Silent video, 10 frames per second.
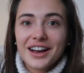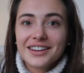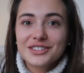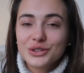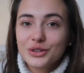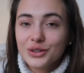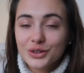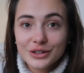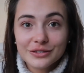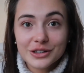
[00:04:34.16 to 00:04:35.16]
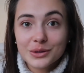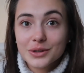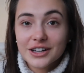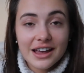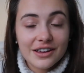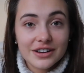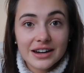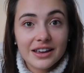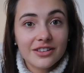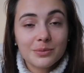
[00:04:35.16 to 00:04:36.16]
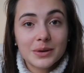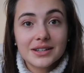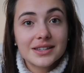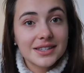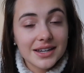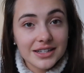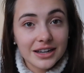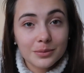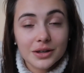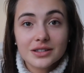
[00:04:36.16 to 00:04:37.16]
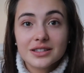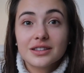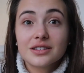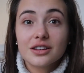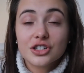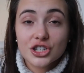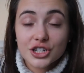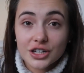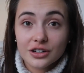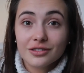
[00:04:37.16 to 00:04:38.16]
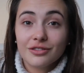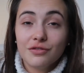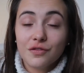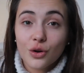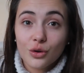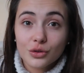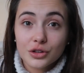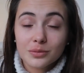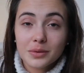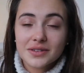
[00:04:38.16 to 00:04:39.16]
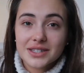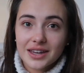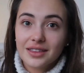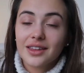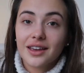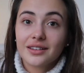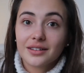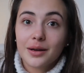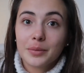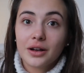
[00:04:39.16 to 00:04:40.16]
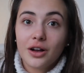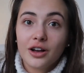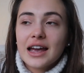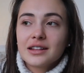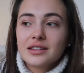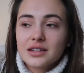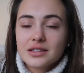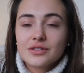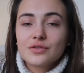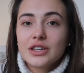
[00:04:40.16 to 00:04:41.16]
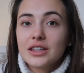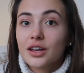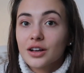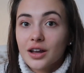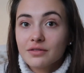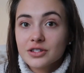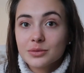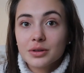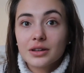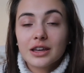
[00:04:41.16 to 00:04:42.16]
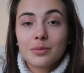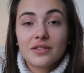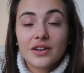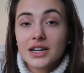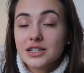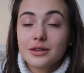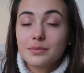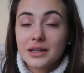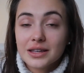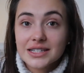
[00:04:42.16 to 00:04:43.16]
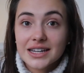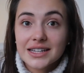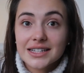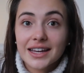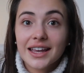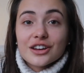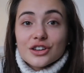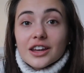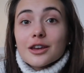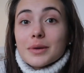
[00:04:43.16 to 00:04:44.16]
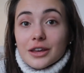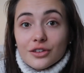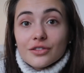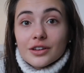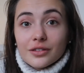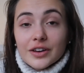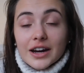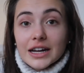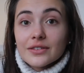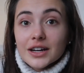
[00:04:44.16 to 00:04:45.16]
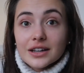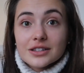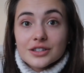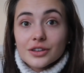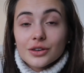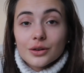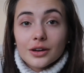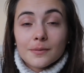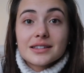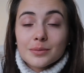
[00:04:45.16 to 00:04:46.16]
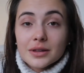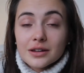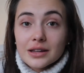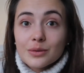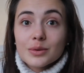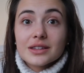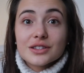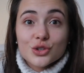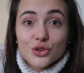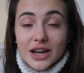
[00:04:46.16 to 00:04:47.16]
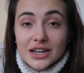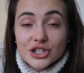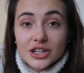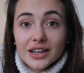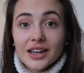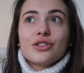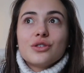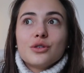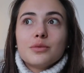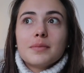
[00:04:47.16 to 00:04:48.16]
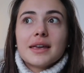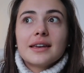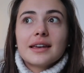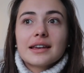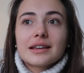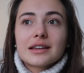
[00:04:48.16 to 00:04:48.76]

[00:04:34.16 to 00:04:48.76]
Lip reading: and to hoover wherever I've been sitting because the sheer volume of skin that is coming off, and this is really uncomfortable. It can be very debilitating and it can make you feel very insecure. Similarly with the scratching, you may